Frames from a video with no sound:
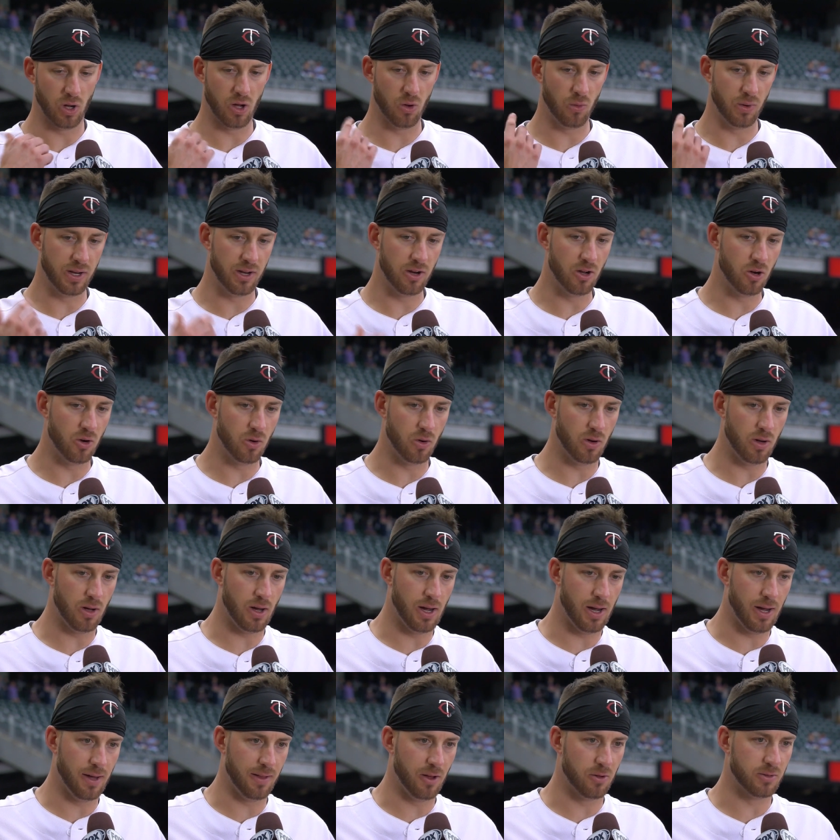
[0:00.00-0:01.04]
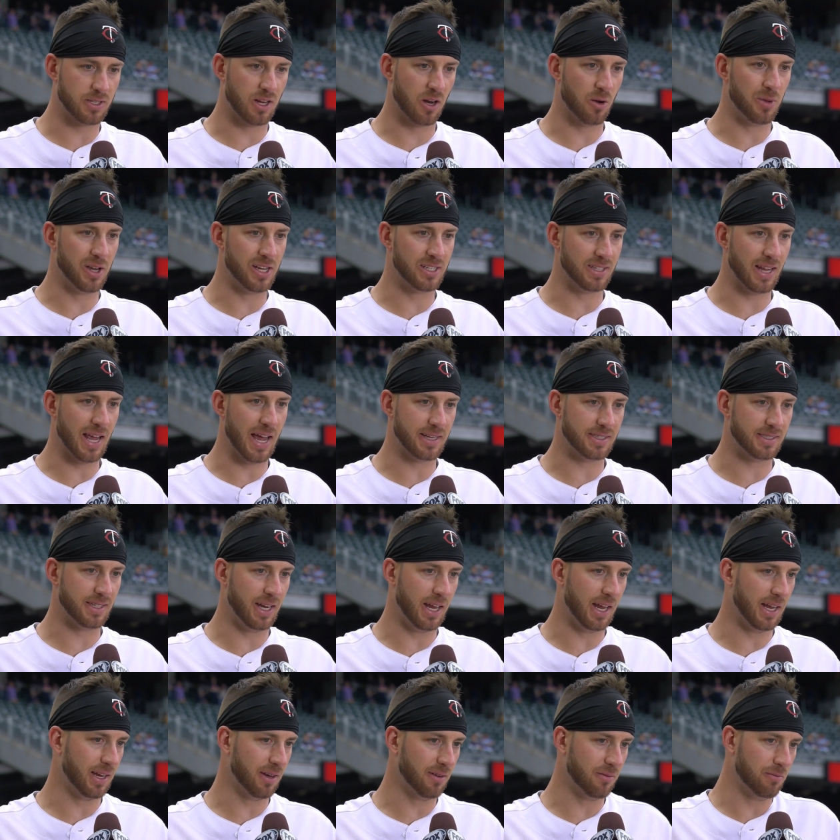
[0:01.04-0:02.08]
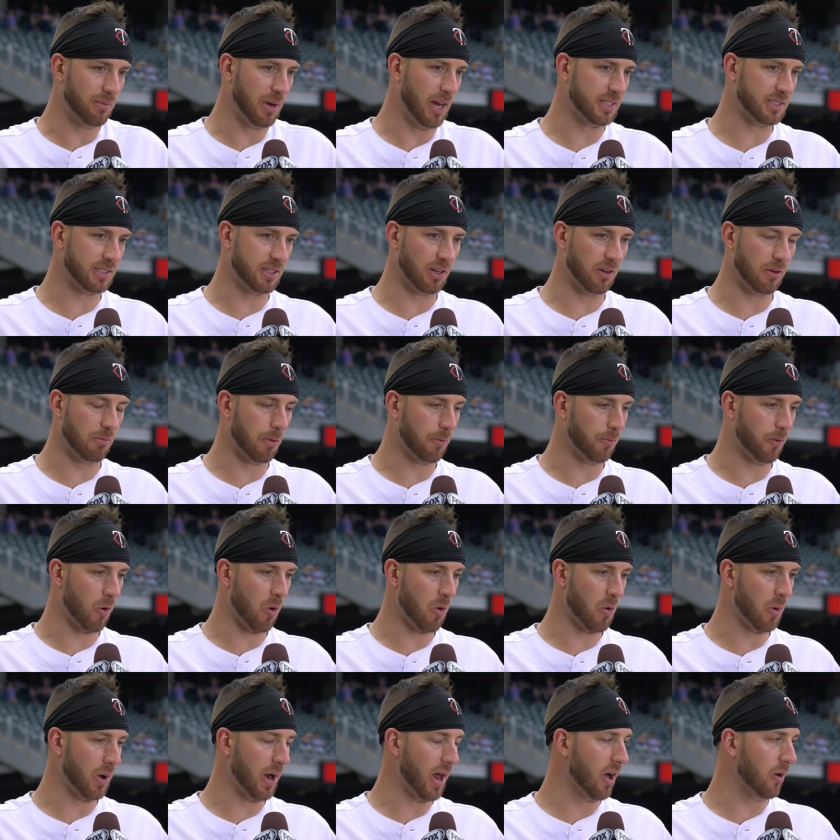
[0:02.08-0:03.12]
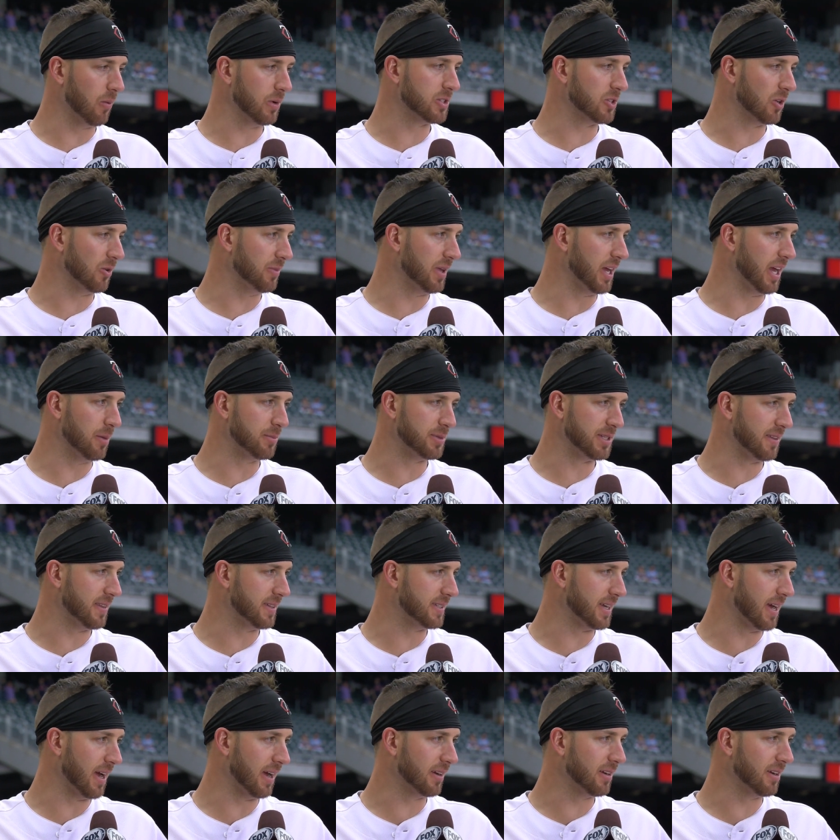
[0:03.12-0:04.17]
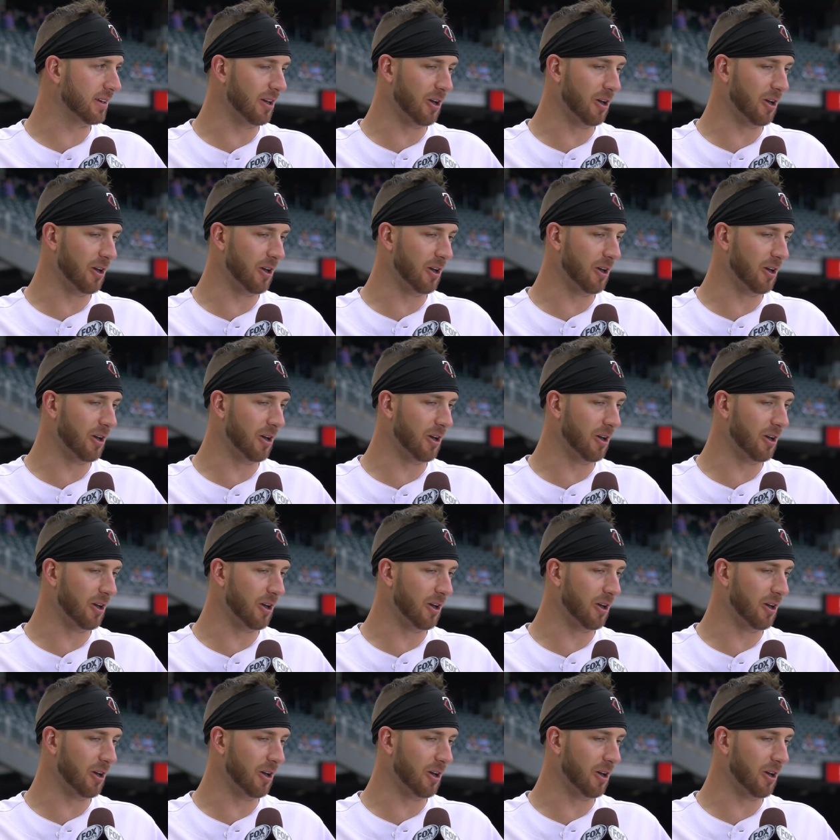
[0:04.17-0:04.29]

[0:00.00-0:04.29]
Well, we knew uh, that was going to be his last inning, and basically before we went out, we told him to empty the tank.